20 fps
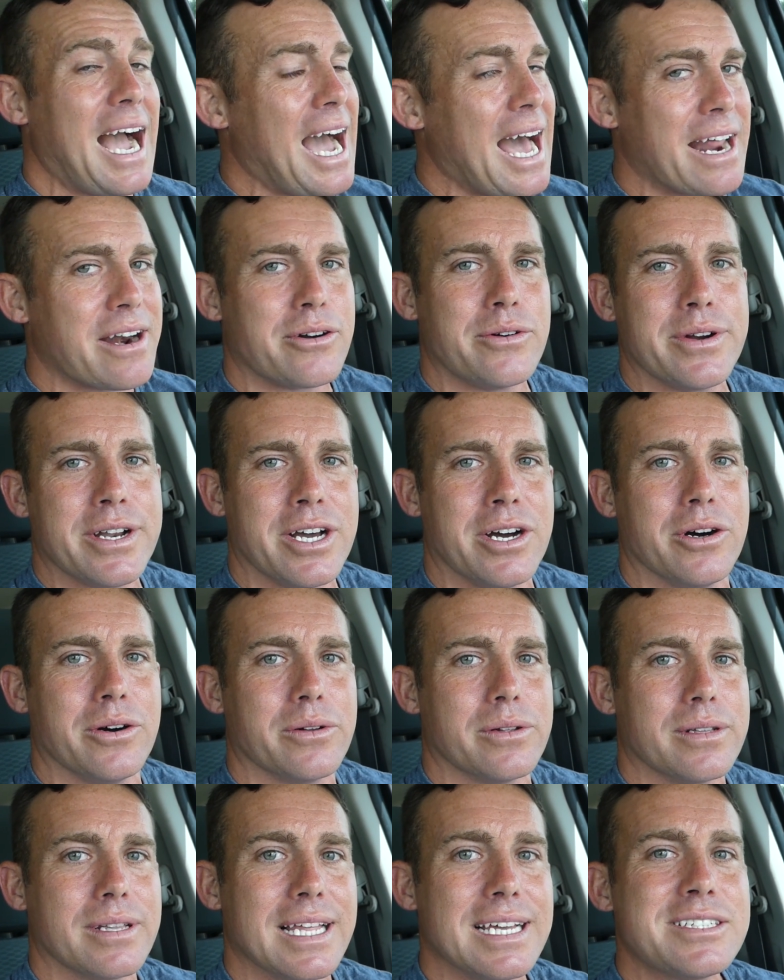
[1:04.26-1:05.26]
I don't
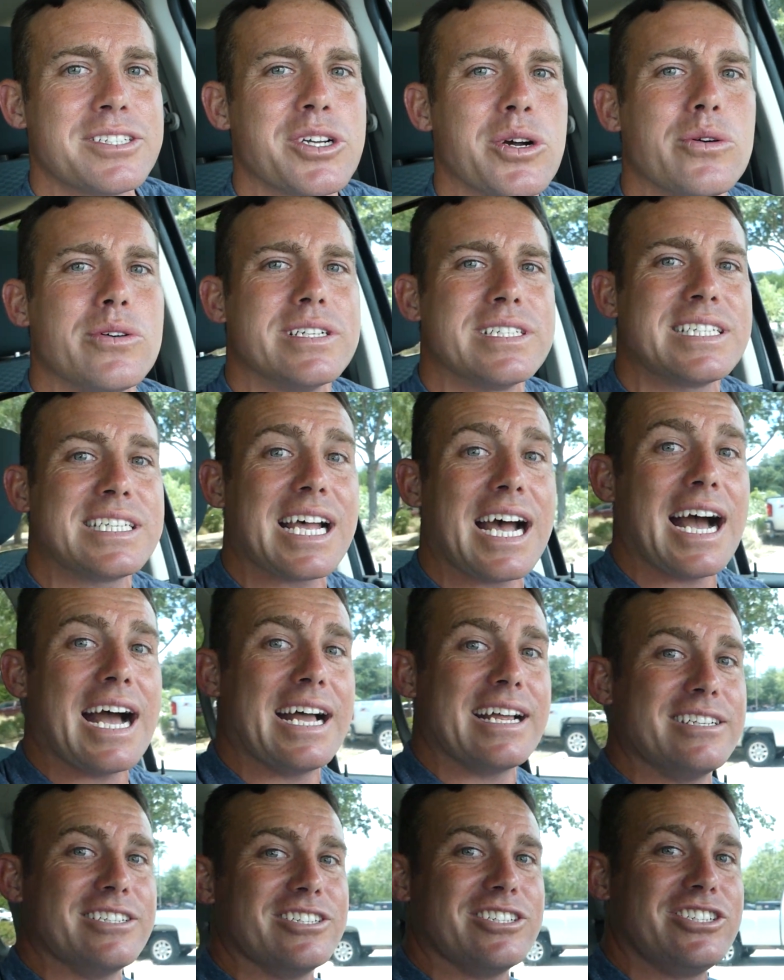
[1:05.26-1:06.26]
know. Let's go
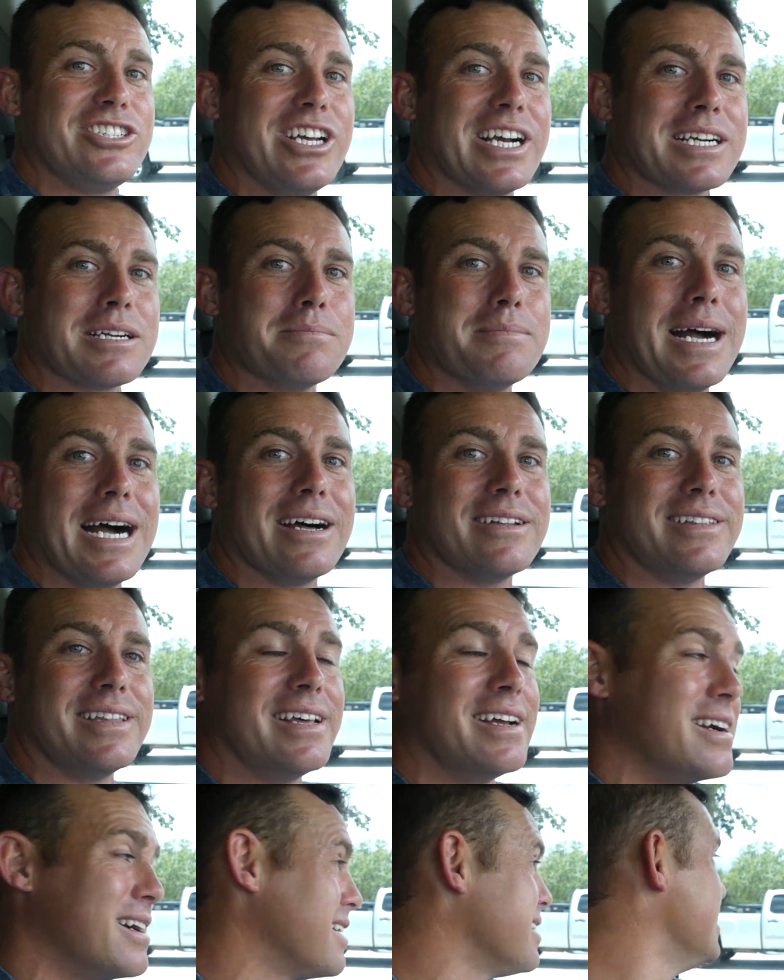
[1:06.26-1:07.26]
inside and check them out in
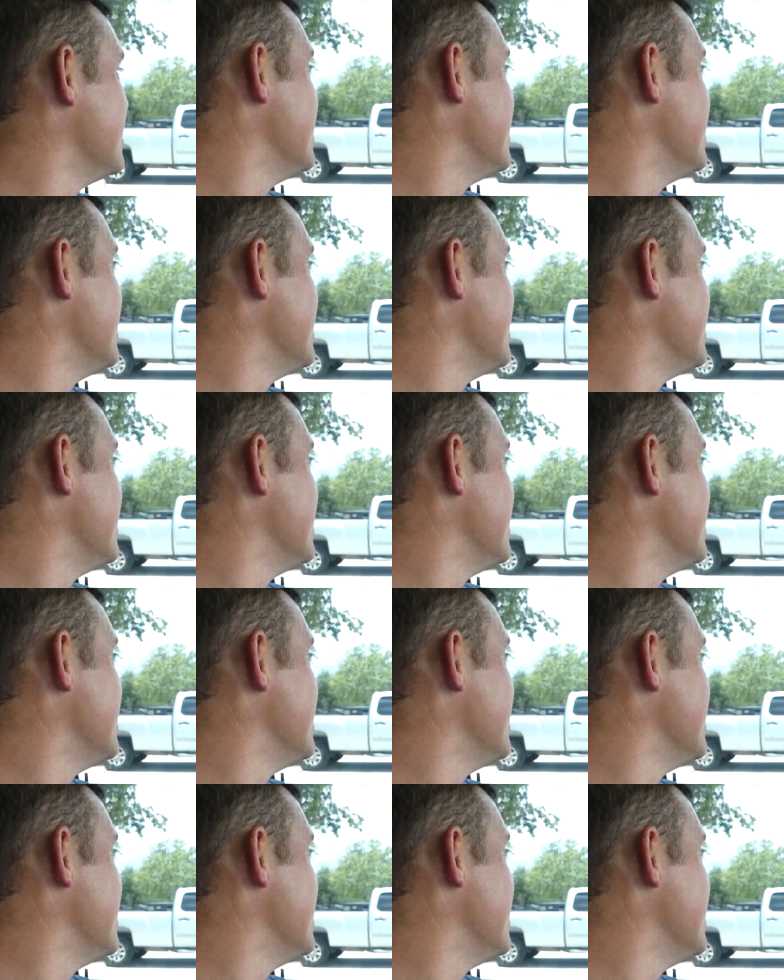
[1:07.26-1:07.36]
there.